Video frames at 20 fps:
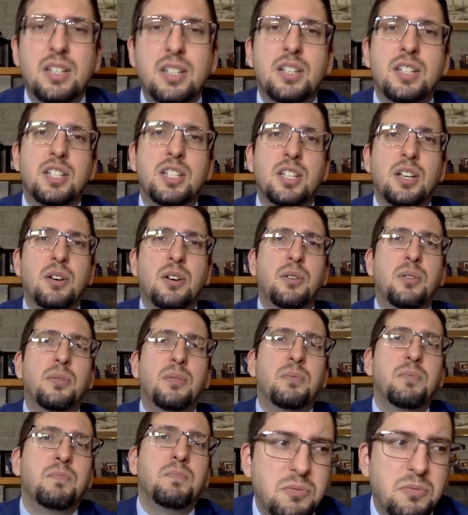So
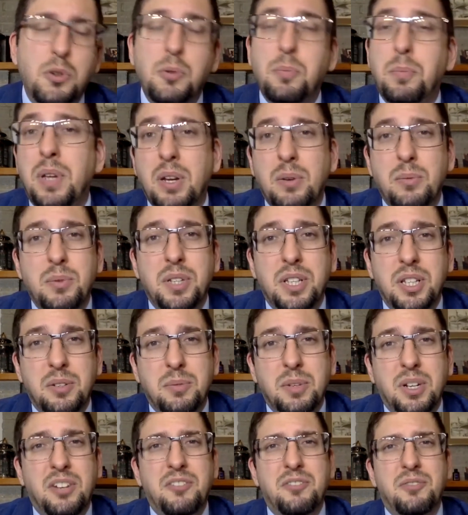will be a really
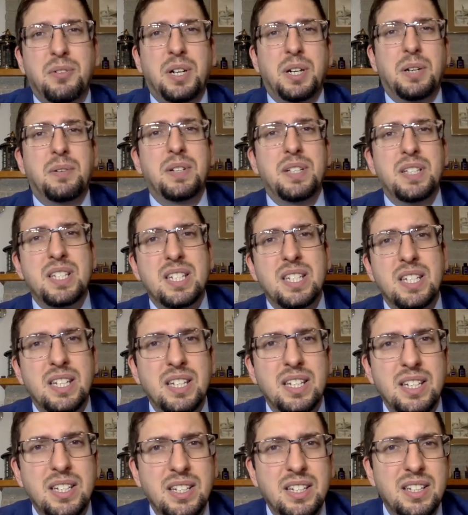great fragrance
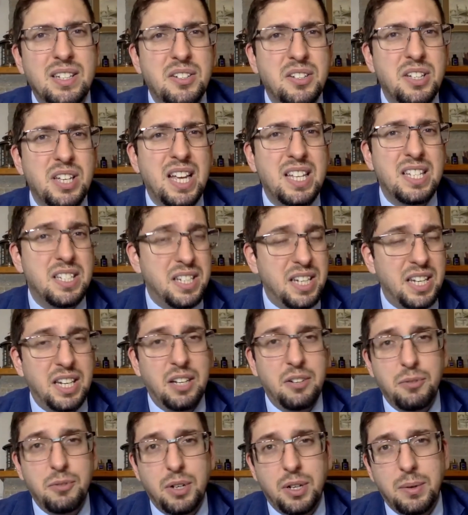as a
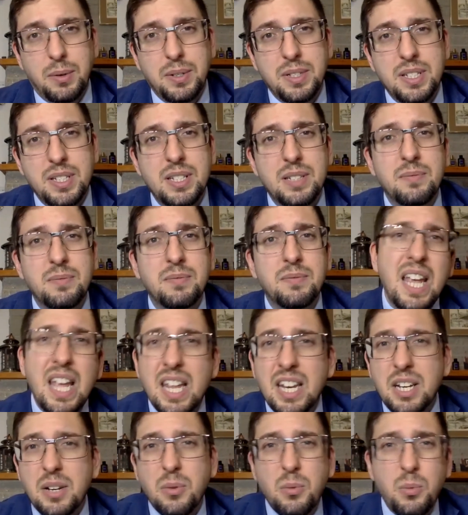dating fragrance.
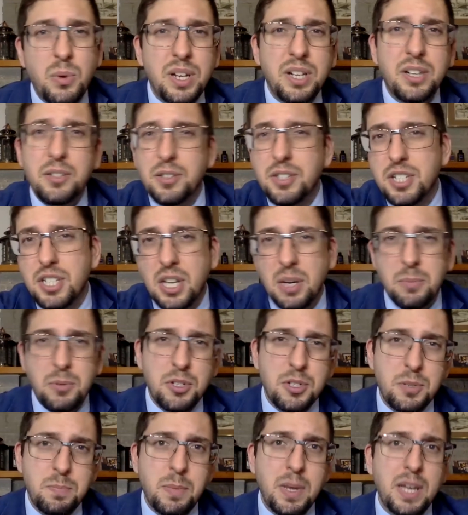In the winter summer
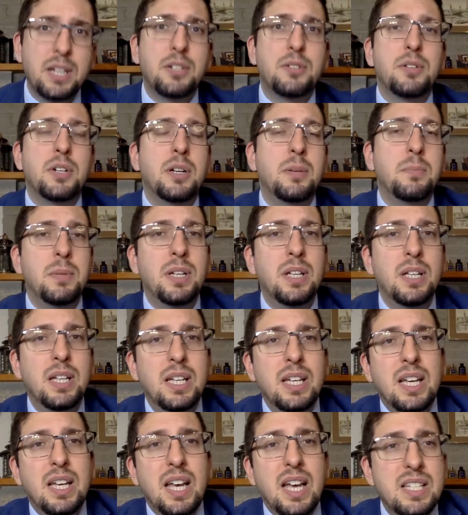spectrum,
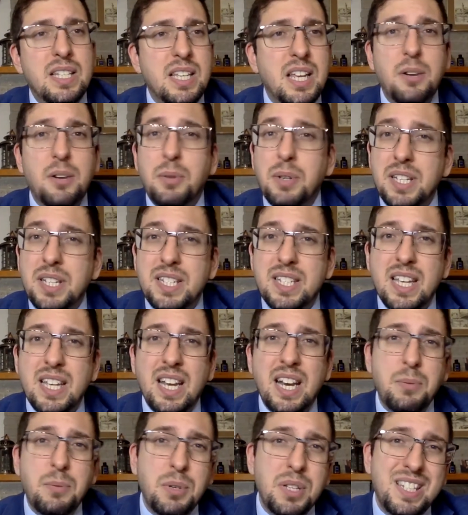as I already said,
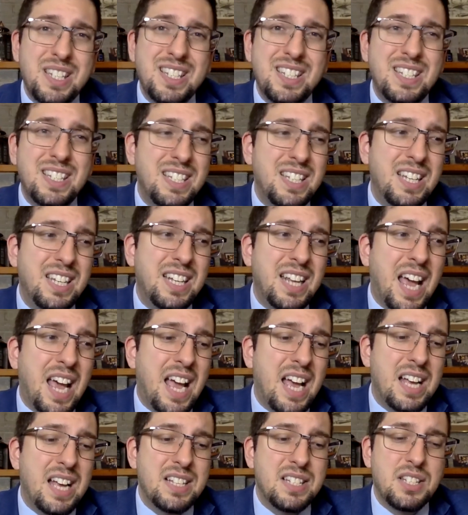I would see it
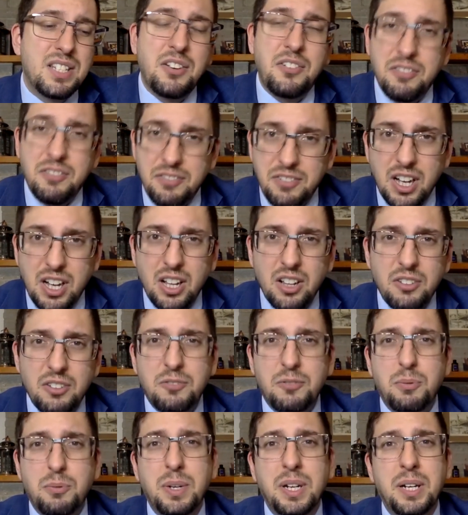as a fall
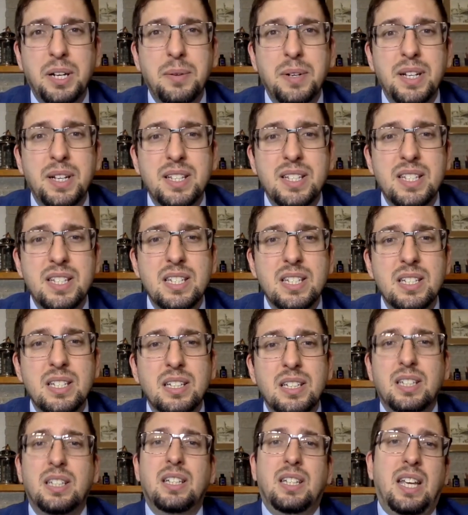fragrance,
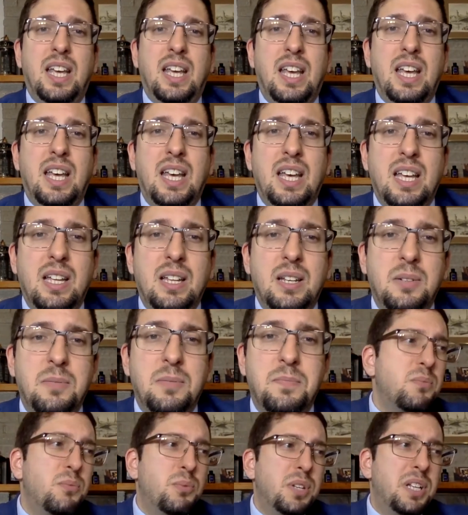and
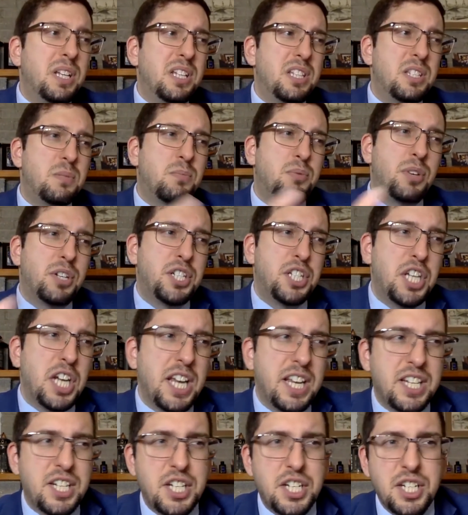with its
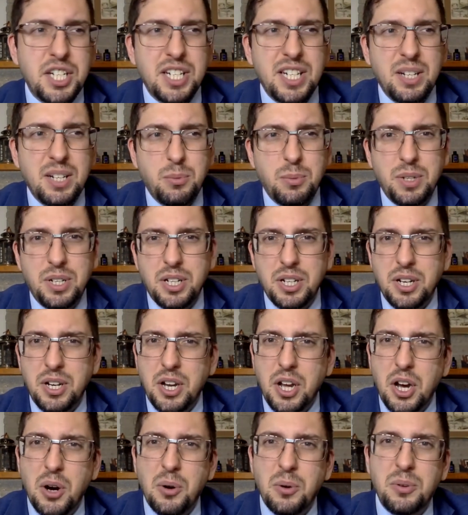projection and with the
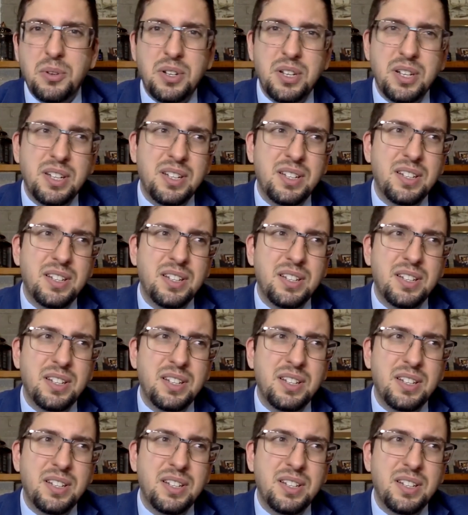note,